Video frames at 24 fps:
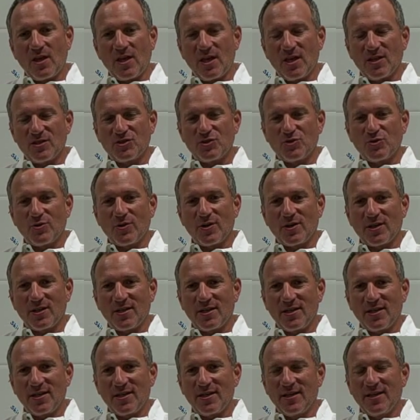
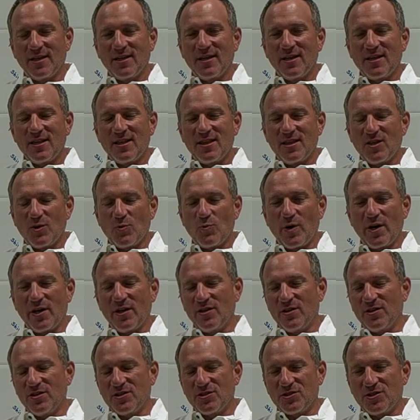historically, the weight
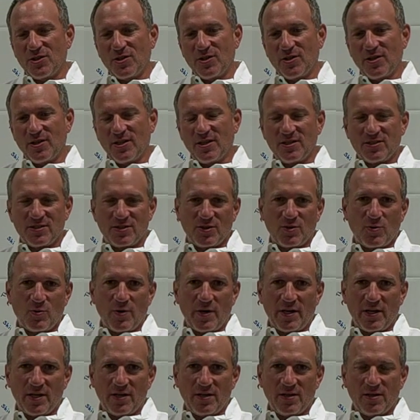of the shirt is
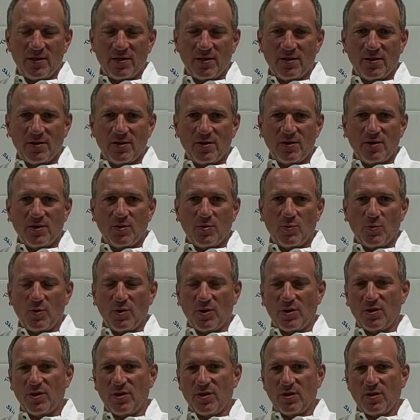equated
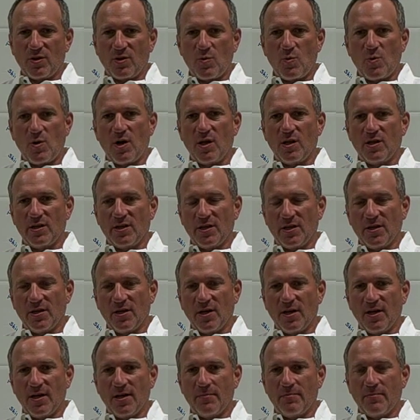with quality,
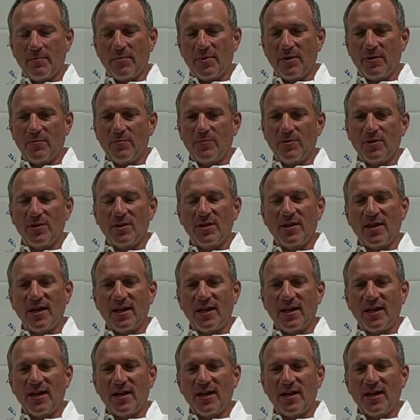but really